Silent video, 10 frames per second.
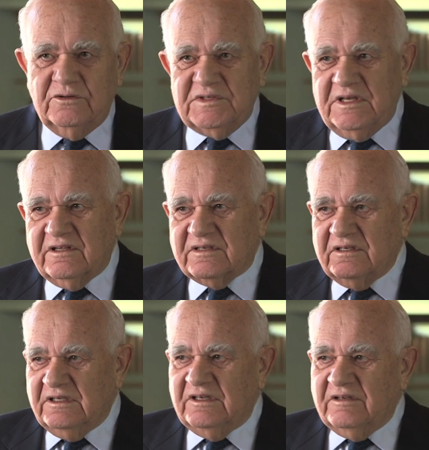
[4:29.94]
and you see this
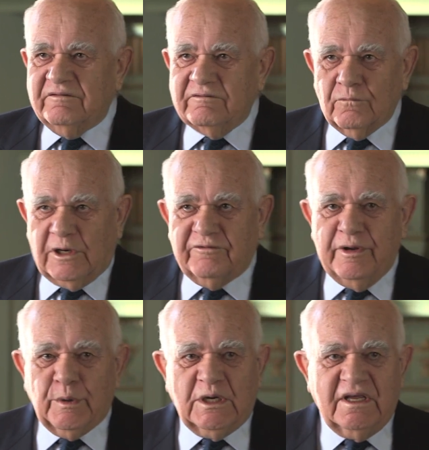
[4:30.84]
quite
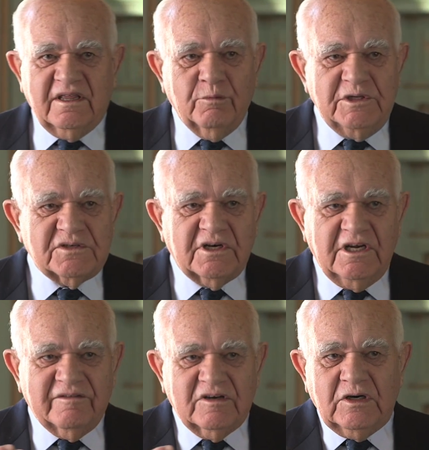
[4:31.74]
frequently in the
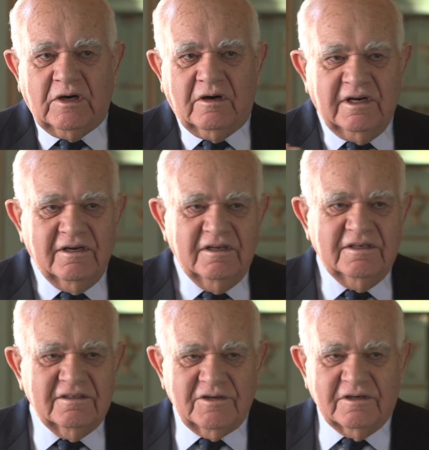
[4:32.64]
windscreen of a car in
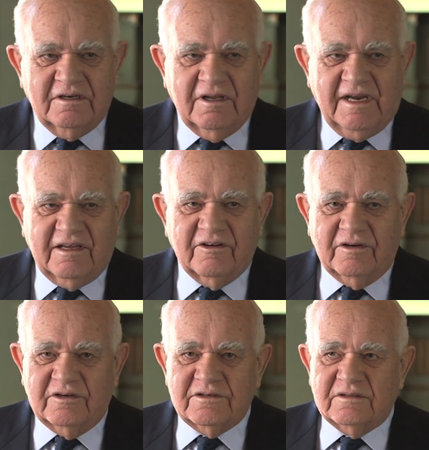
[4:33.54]
certain lighting
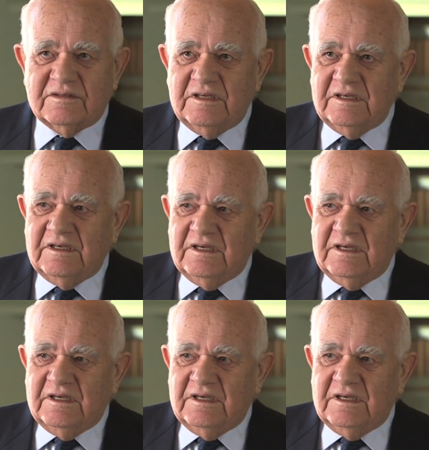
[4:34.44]
conditions.